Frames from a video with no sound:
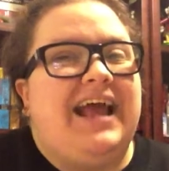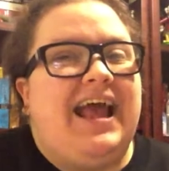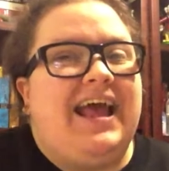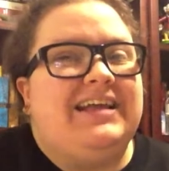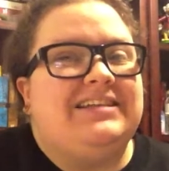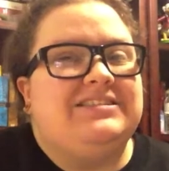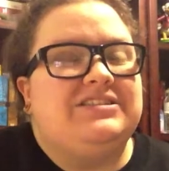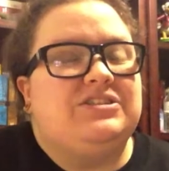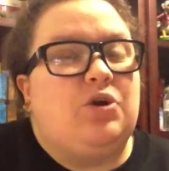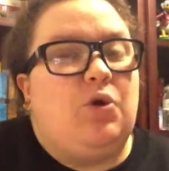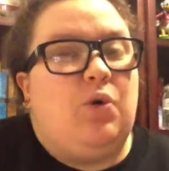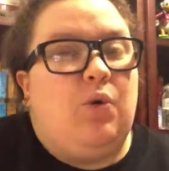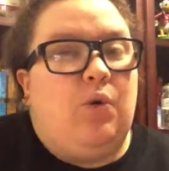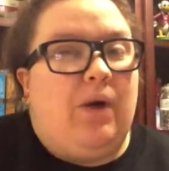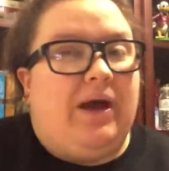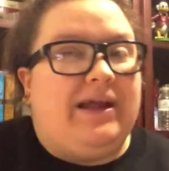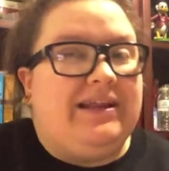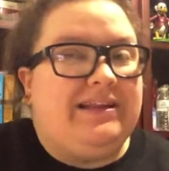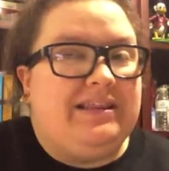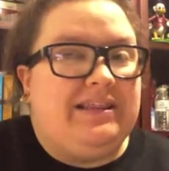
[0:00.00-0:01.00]
end
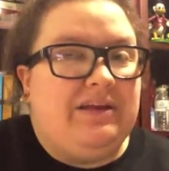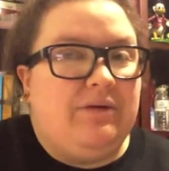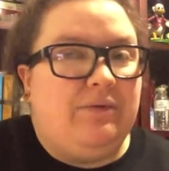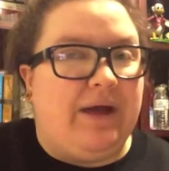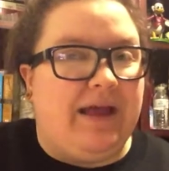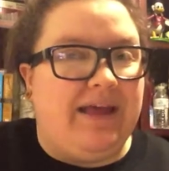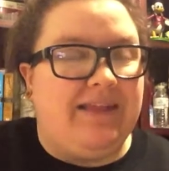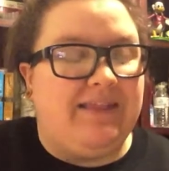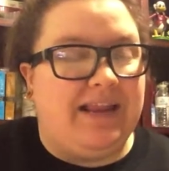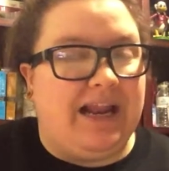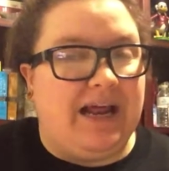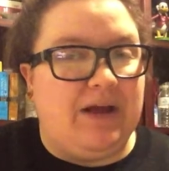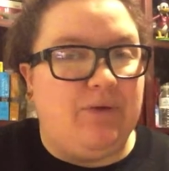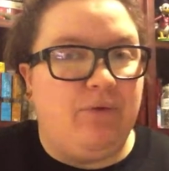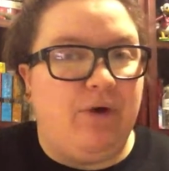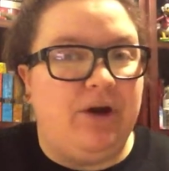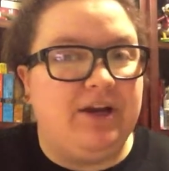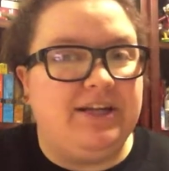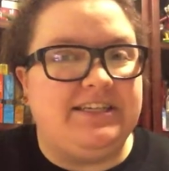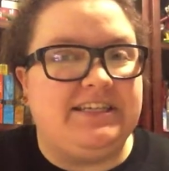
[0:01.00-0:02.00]
quite the way that I
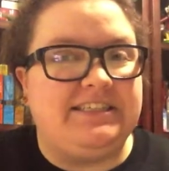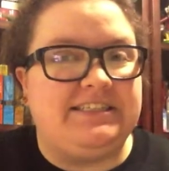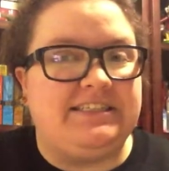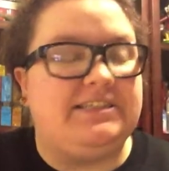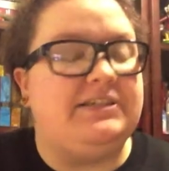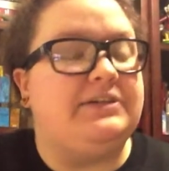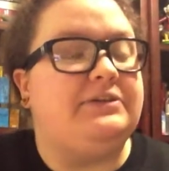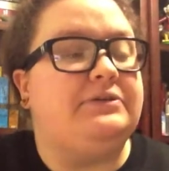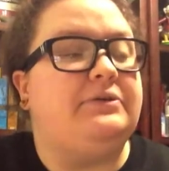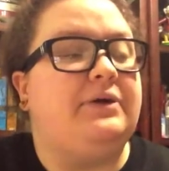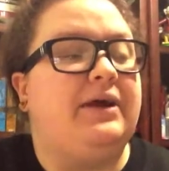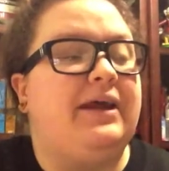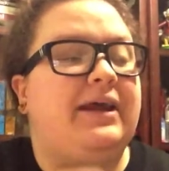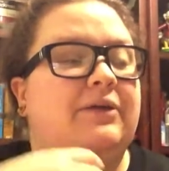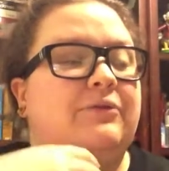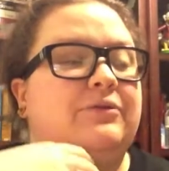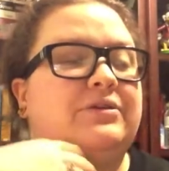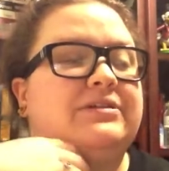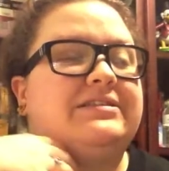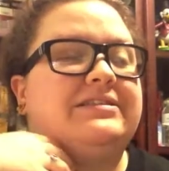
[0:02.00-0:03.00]
wanted it to.
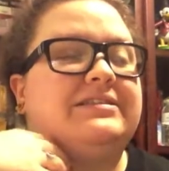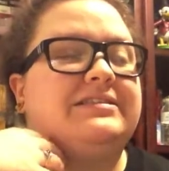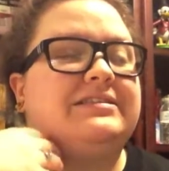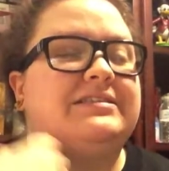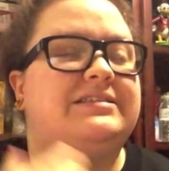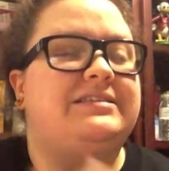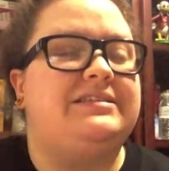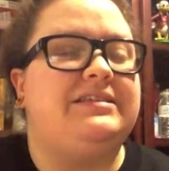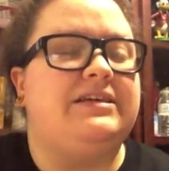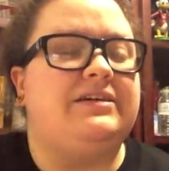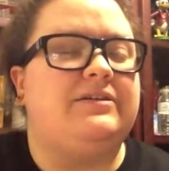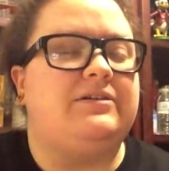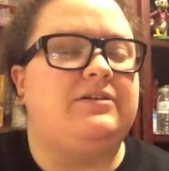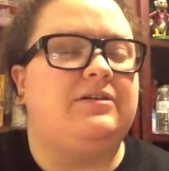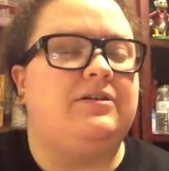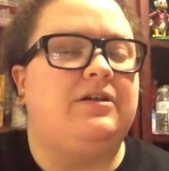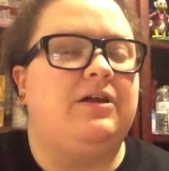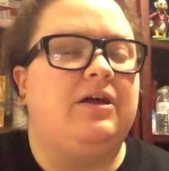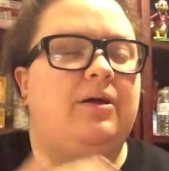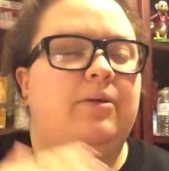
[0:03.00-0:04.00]
It was
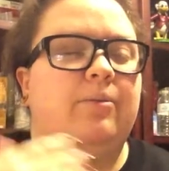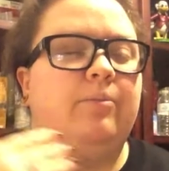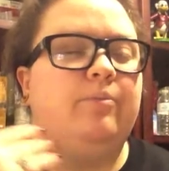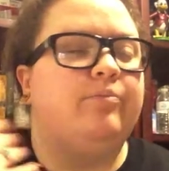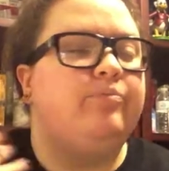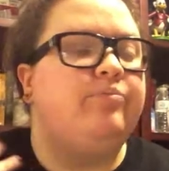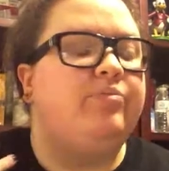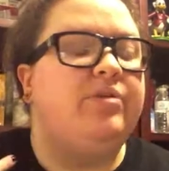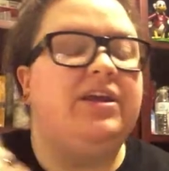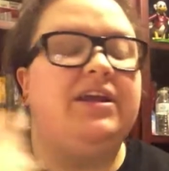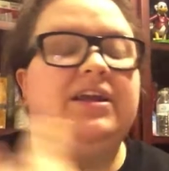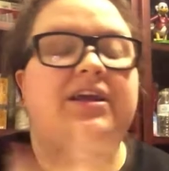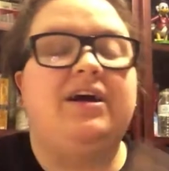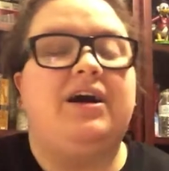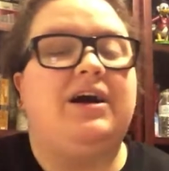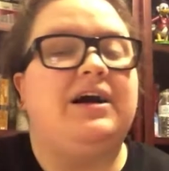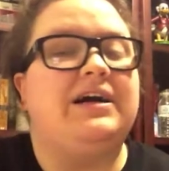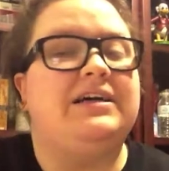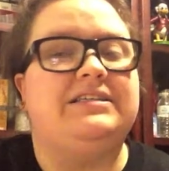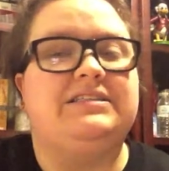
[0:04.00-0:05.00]
still
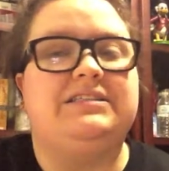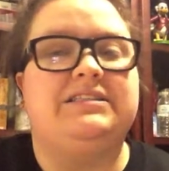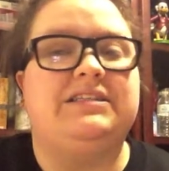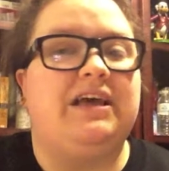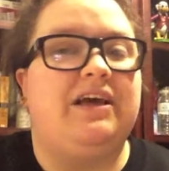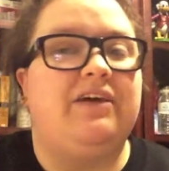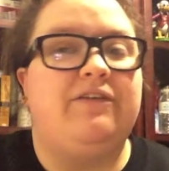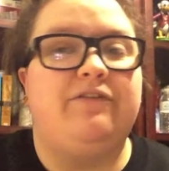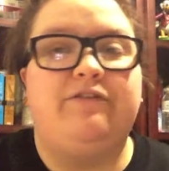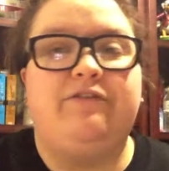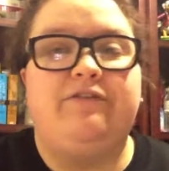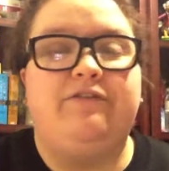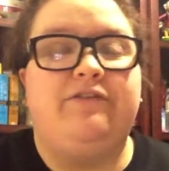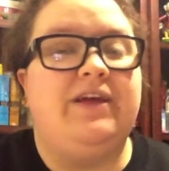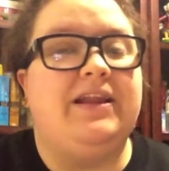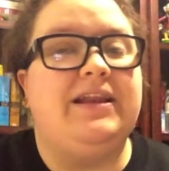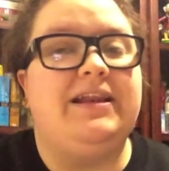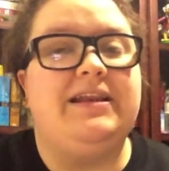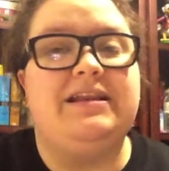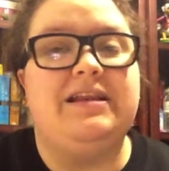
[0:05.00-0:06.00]
beyond
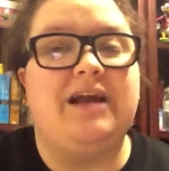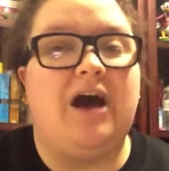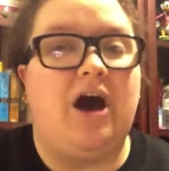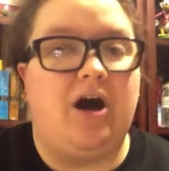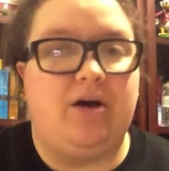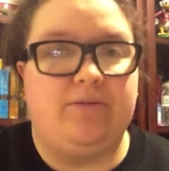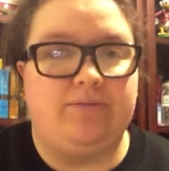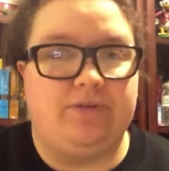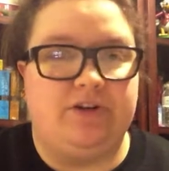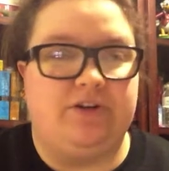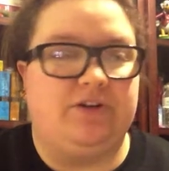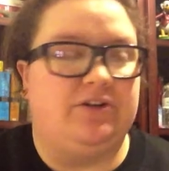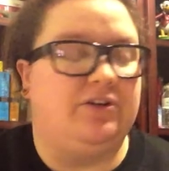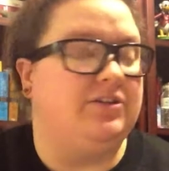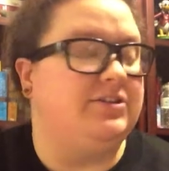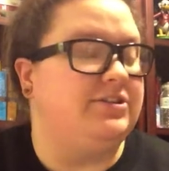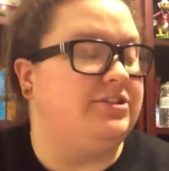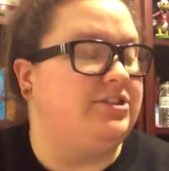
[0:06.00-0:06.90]
phenomenal.